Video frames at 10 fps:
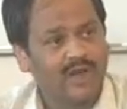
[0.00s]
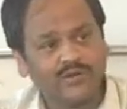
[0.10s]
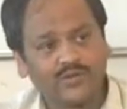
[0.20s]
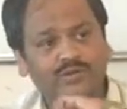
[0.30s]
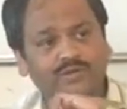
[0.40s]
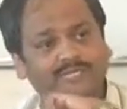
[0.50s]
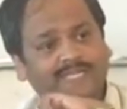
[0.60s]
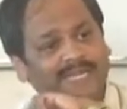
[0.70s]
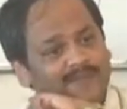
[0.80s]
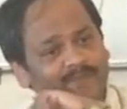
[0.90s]
How do you
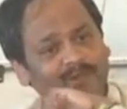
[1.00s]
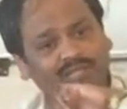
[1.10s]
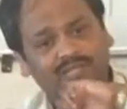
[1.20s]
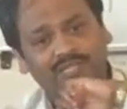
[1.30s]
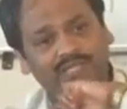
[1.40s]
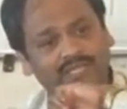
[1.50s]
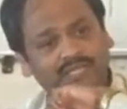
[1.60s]
decide reproduction?